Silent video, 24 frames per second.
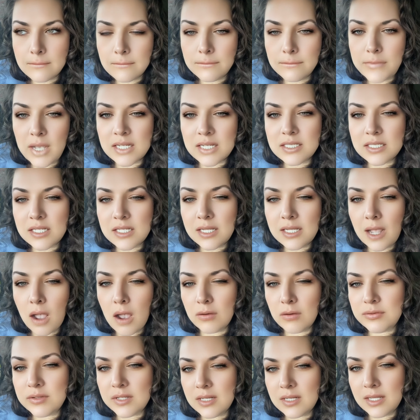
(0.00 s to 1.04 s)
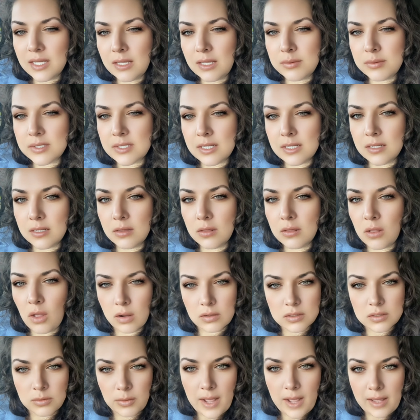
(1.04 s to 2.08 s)
But she often keeps it
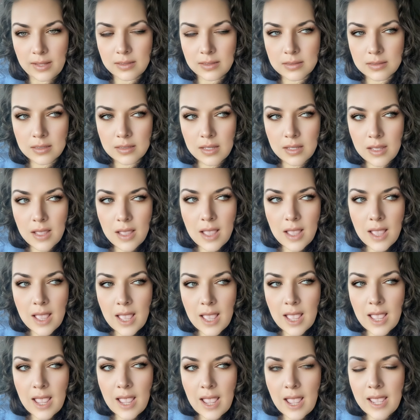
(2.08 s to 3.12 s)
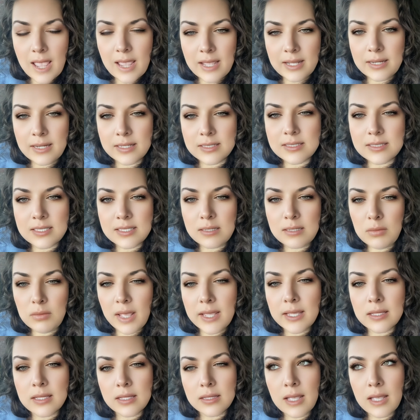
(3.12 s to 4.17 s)
locked away. And it seemed
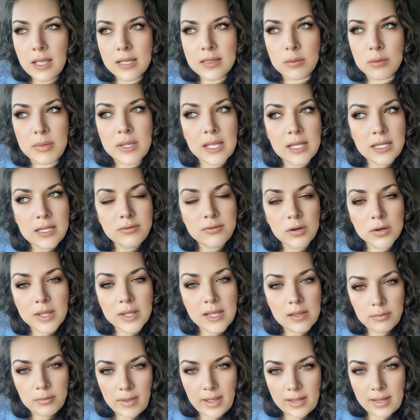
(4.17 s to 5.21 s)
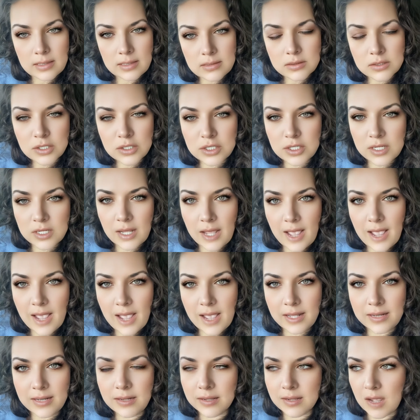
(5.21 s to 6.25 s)
like at the beginning of her campaign, she
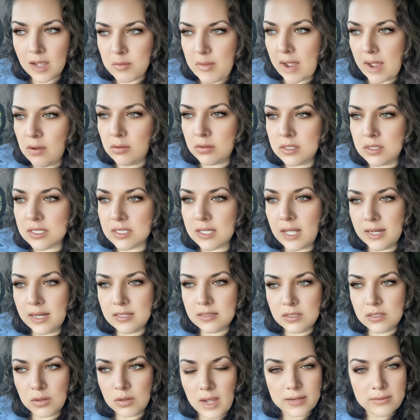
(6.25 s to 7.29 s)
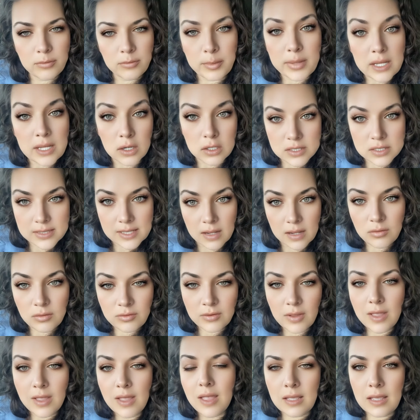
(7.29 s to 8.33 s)
had come out and decided to kind of be herself,
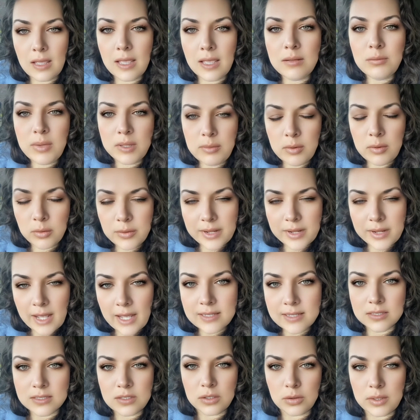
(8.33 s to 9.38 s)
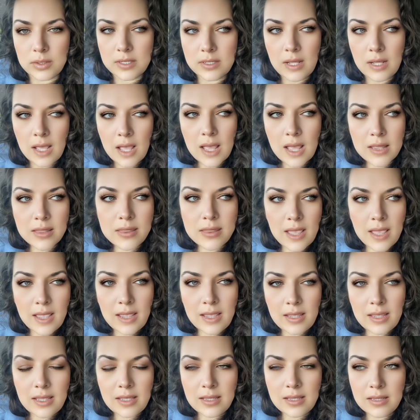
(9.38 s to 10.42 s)
and people reacted to it.
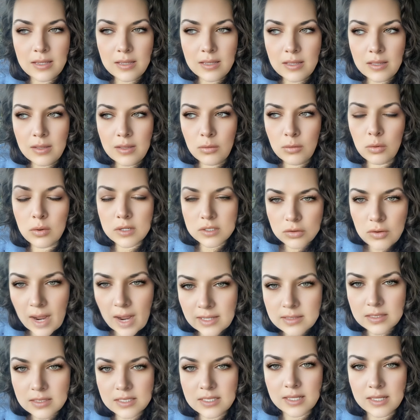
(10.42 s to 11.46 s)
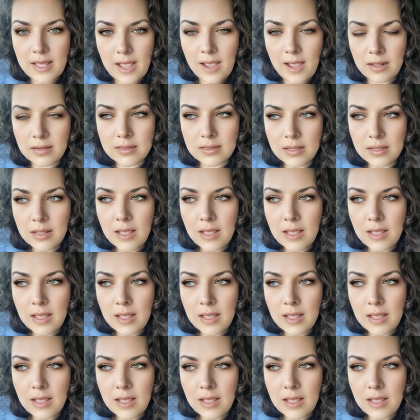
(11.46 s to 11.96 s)
They were attracted to that.